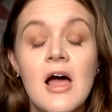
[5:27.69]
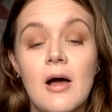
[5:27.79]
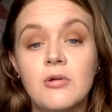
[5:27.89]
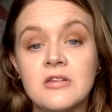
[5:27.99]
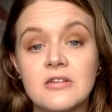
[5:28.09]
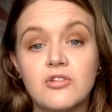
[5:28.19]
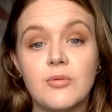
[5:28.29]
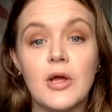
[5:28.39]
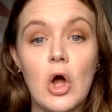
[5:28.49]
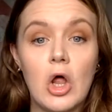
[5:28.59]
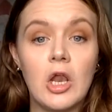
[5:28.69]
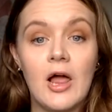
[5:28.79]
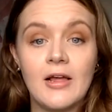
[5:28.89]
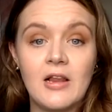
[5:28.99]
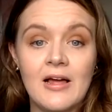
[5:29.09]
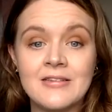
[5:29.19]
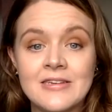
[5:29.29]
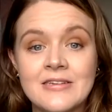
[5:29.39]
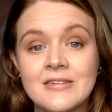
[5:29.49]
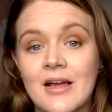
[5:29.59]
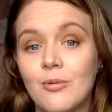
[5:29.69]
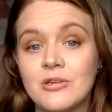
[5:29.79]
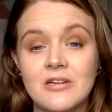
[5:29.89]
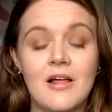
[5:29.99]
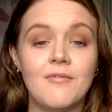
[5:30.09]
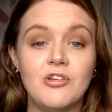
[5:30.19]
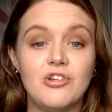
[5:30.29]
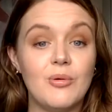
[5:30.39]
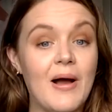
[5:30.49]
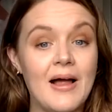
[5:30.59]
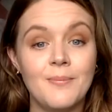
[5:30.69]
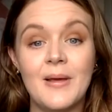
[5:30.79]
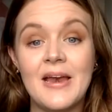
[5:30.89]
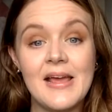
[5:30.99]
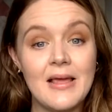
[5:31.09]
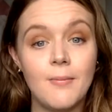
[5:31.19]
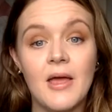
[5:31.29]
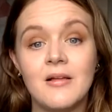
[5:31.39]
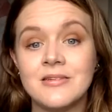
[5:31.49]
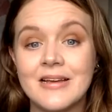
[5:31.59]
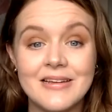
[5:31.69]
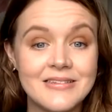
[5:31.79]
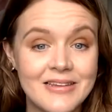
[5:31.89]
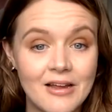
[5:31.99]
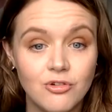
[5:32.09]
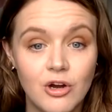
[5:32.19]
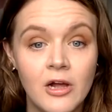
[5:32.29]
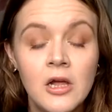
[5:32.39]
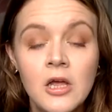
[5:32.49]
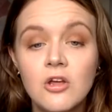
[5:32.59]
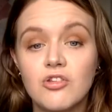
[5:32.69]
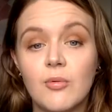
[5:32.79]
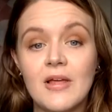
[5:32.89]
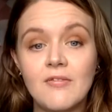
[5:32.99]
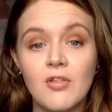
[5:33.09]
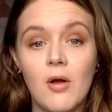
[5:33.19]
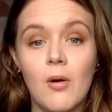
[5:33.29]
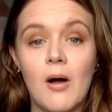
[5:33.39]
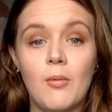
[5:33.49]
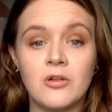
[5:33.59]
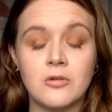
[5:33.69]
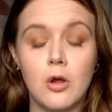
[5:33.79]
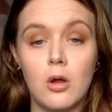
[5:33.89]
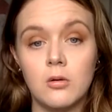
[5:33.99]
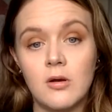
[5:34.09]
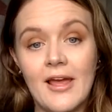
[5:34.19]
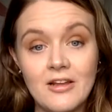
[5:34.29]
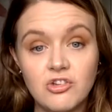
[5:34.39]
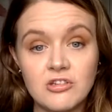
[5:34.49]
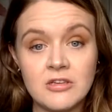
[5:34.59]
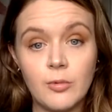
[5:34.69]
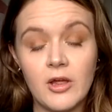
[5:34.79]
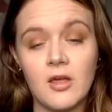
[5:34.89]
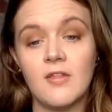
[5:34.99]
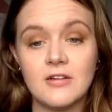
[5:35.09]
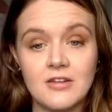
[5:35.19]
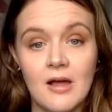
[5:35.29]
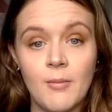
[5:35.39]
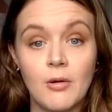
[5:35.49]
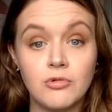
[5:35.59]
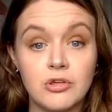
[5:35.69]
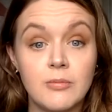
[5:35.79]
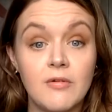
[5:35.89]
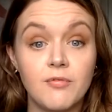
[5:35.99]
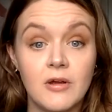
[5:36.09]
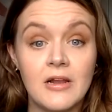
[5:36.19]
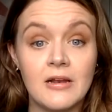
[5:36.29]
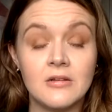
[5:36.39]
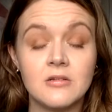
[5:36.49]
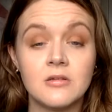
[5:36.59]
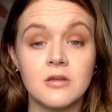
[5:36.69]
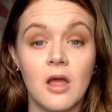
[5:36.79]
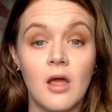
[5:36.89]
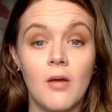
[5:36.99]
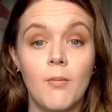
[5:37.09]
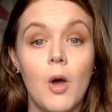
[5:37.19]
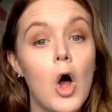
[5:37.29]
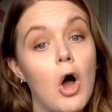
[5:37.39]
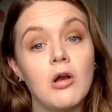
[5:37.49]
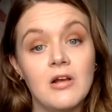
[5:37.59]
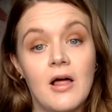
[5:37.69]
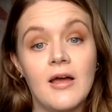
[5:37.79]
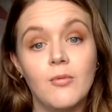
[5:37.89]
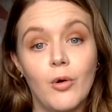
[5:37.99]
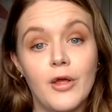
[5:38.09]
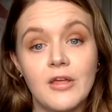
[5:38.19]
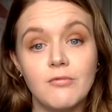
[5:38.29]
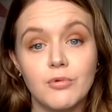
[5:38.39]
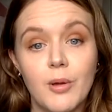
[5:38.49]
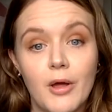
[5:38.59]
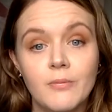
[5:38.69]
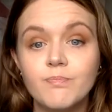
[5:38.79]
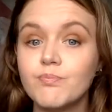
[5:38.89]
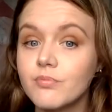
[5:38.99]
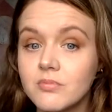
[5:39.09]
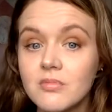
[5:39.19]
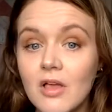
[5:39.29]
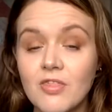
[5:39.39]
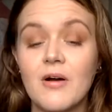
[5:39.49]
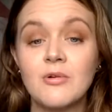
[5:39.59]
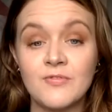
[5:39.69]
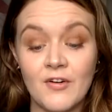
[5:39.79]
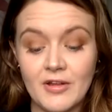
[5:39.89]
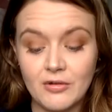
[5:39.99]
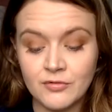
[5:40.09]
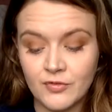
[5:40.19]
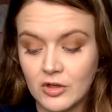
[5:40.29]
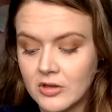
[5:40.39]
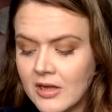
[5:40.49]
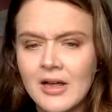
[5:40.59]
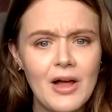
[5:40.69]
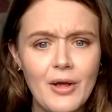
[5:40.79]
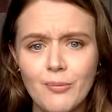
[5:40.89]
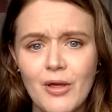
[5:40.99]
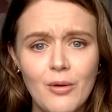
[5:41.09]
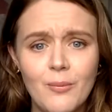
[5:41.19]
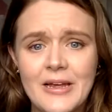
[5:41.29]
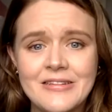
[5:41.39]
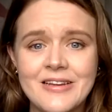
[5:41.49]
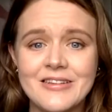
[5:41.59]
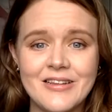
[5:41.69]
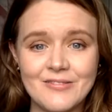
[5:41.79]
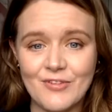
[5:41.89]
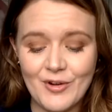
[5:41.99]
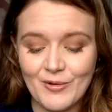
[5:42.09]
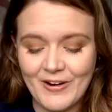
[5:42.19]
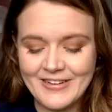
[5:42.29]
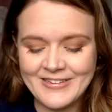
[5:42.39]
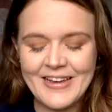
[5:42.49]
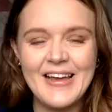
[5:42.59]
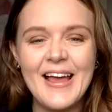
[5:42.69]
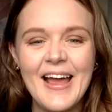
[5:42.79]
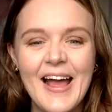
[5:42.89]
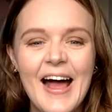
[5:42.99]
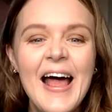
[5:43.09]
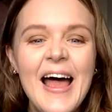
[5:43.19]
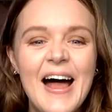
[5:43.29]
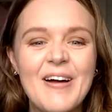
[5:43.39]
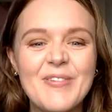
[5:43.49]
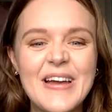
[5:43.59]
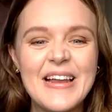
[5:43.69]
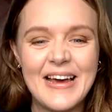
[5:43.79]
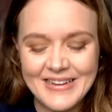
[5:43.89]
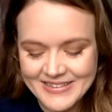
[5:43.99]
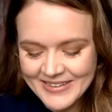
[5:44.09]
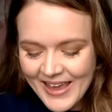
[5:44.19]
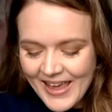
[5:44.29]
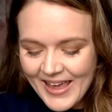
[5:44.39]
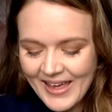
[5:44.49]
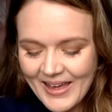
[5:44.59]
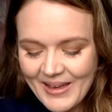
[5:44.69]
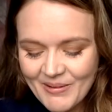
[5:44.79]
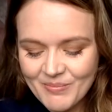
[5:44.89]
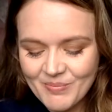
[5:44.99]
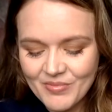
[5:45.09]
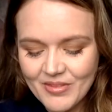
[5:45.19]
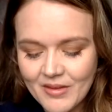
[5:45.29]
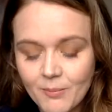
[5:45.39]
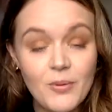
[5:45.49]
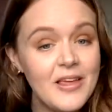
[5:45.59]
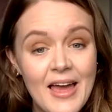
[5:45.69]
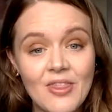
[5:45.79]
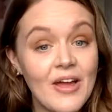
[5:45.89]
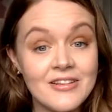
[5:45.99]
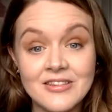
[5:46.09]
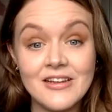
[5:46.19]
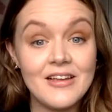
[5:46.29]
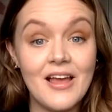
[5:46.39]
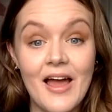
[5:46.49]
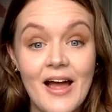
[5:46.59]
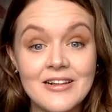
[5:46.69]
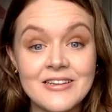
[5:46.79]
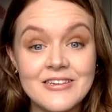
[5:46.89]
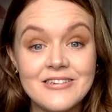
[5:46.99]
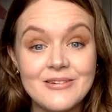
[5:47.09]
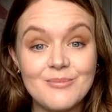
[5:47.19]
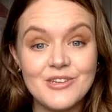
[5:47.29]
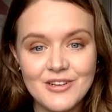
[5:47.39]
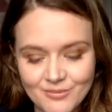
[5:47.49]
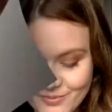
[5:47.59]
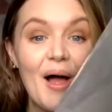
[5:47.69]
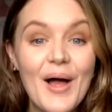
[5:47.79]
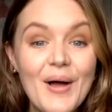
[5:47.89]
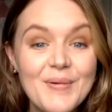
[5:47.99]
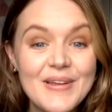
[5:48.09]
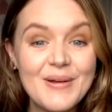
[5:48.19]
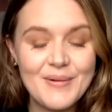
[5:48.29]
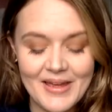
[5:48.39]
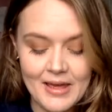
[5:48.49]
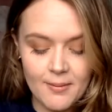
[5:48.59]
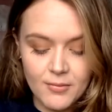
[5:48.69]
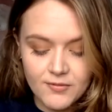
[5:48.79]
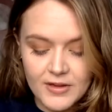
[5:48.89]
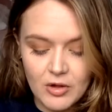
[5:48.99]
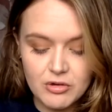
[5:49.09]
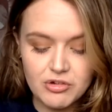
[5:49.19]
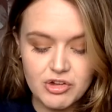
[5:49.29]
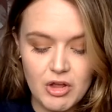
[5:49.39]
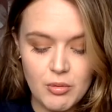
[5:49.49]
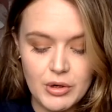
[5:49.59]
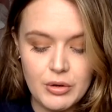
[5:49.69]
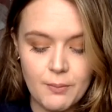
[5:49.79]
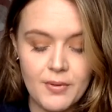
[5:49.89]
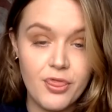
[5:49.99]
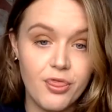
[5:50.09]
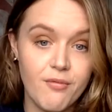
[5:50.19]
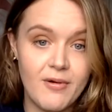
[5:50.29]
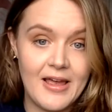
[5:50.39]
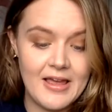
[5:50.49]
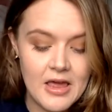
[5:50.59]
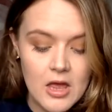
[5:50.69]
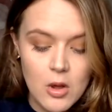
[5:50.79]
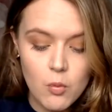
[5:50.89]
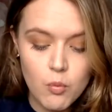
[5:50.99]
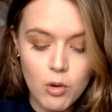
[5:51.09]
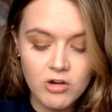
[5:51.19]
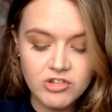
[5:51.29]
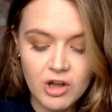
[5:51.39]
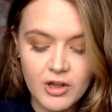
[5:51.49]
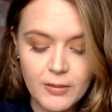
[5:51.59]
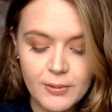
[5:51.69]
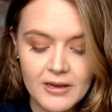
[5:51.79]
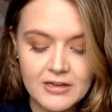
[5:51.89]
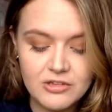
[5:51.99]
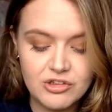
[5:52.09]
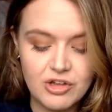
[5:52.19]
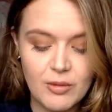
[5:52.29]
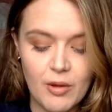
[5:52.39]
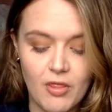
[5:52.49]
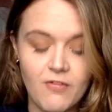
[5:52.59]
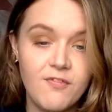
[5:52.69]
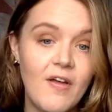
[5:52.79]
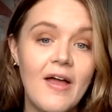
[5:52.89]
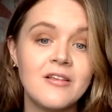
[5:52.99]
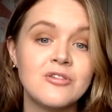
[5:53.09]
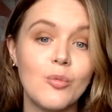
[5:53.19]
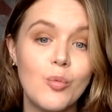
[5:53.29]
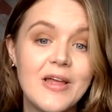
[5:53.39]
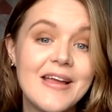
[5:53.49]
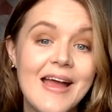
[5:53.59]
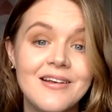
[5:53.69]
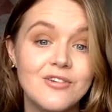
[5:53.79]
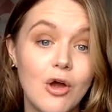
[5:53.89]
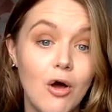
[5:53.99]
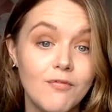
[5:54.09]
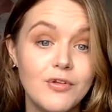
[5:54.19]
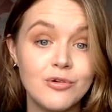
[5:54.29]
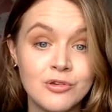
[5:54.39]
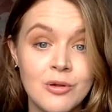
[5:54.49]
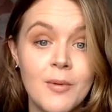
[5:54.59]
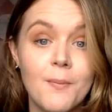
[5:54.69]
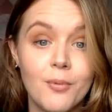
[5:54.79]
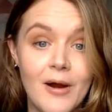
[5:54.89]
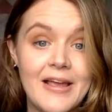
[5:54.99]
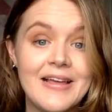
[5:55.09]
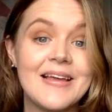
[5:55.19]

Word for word: I was still doing online classes, I was still having to do admin, emails, etc. So even though I wasn't on agency work at that time, I was doing my freelance um, online working from home. That was very useful. I hope that all makes sense, that's very crazy, I realised. Um, but yeah, that's the answer to number two. Okie dokie, moving on to number three. What are you planning to do on the first weekend of your summer break?